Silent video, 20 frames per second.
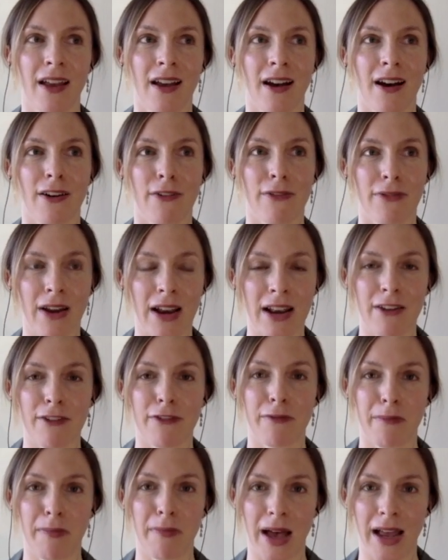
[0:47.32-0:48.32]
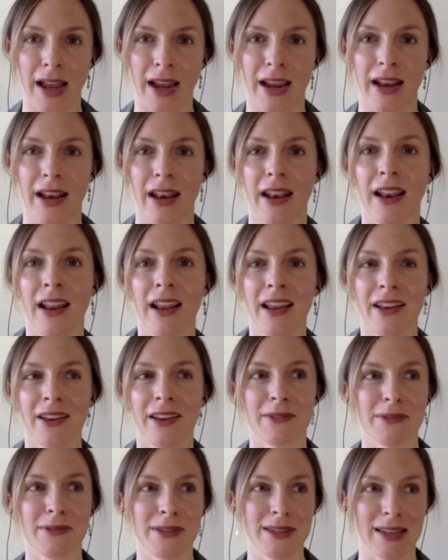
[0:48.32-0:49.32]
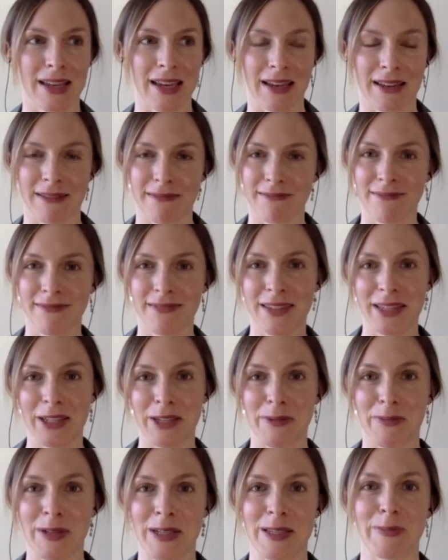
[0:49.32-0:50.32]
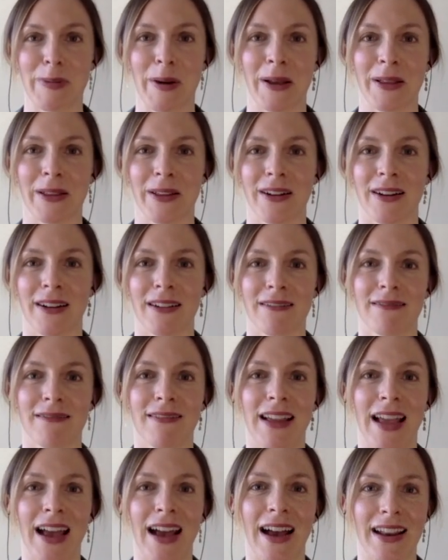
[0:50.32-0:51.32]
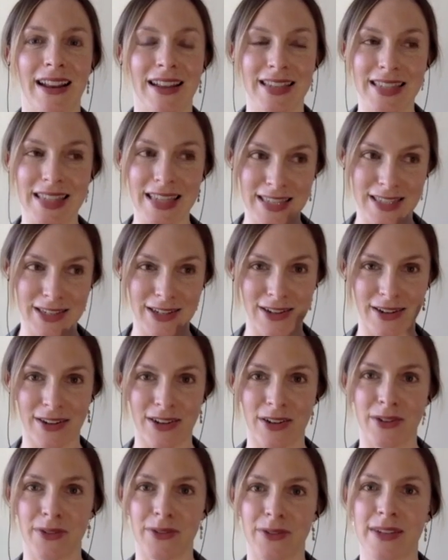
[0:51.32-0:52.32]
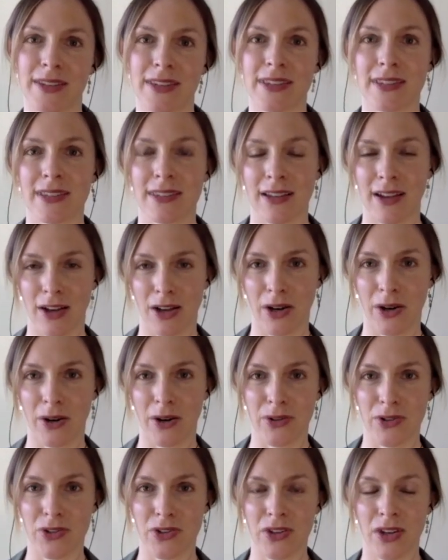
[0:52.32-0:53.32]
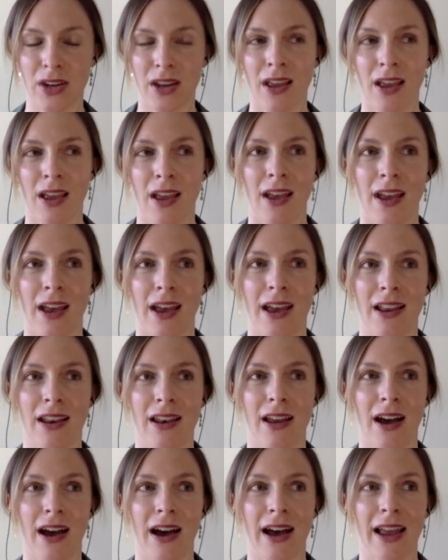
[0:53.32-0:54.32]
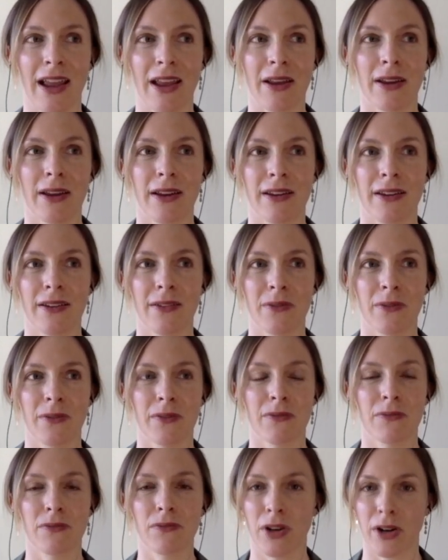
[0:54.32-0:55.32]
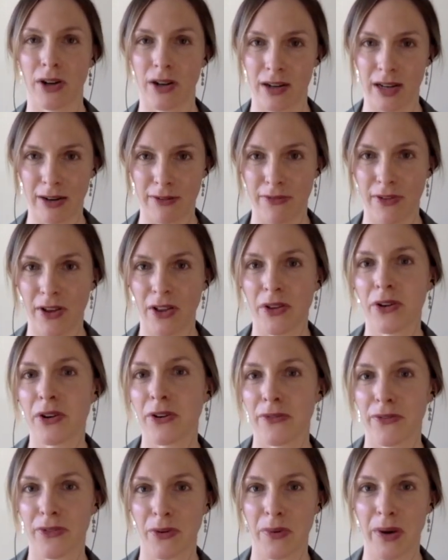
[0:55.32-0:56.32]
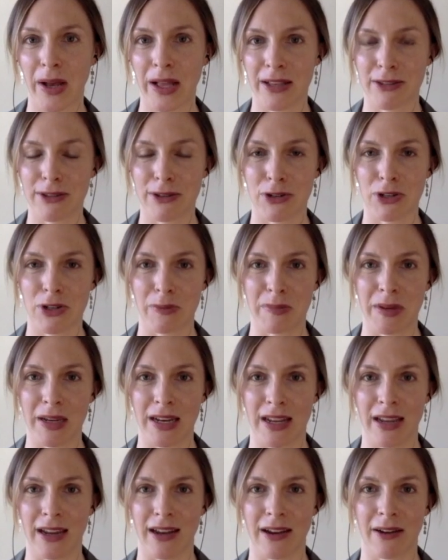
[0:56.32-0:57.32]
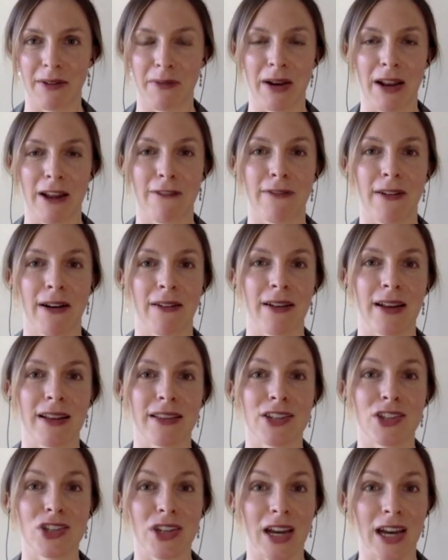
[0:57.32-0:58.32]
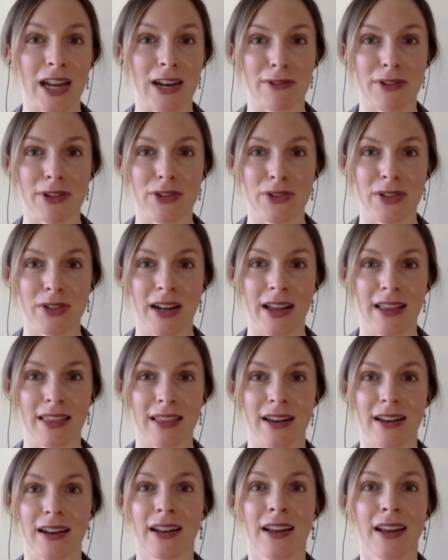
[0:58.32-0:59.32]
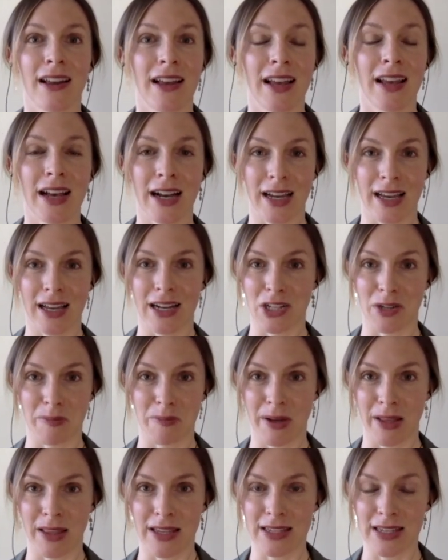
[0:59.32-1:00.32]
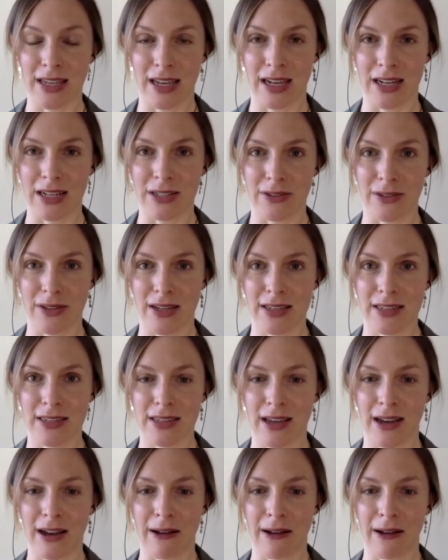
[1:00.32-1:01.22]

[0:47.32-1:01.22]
A friend of mine who is like a human sparkler had a sister who was a coach. And I'd followed her for a while on social media. And when I found out that she had a retreat, I thought, I got to jump on this. I got to do this.